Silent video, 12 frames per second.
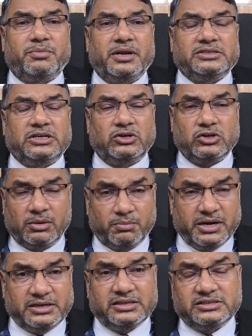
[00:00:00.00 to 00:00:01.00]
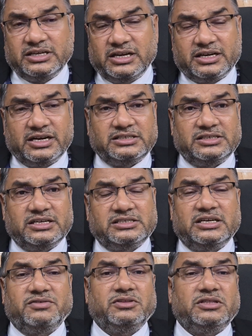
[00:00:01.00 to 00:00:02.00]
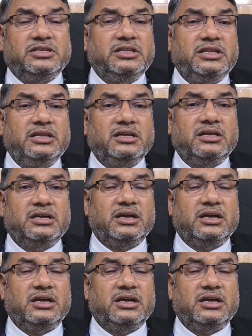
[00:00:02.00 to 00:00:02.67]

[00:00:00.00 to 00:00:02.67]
price and to complete the sale transaction within the